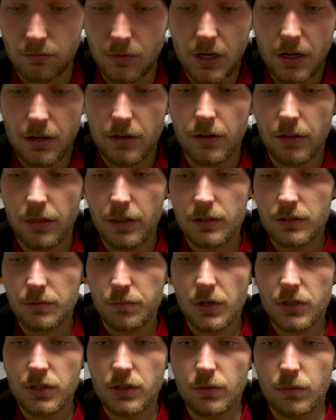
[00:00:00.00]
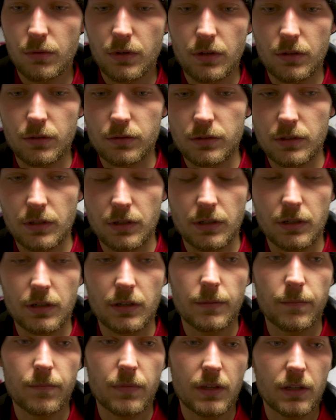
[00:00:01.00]
Yeah, nothing special. We note
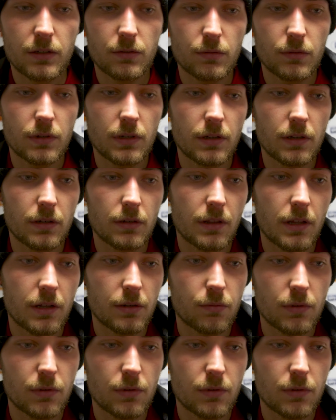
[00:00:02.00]
that we